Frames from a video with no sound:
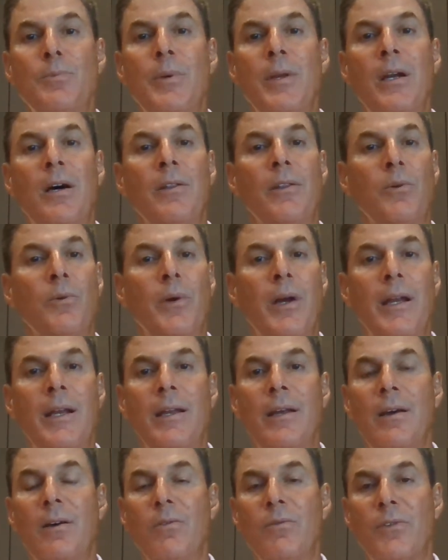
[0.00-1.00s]
been on the
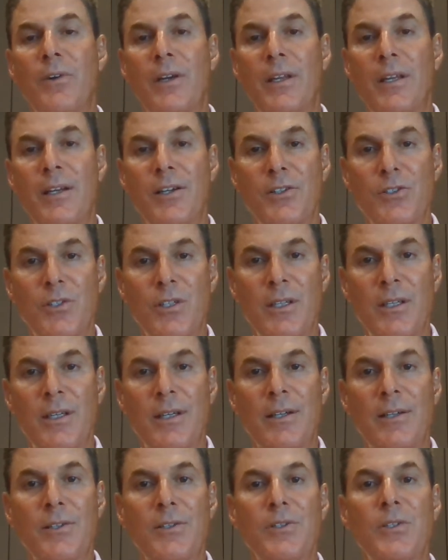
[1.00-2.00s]
radio for years and
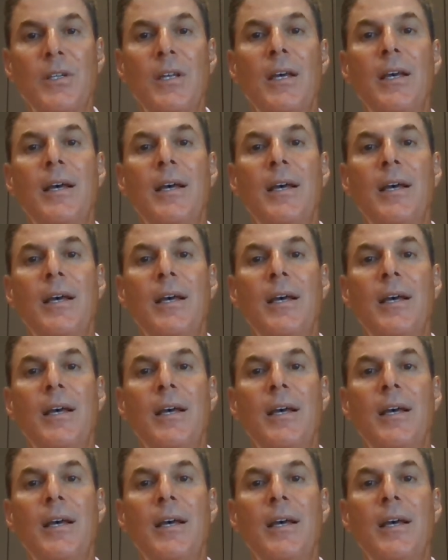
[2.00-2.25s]
years.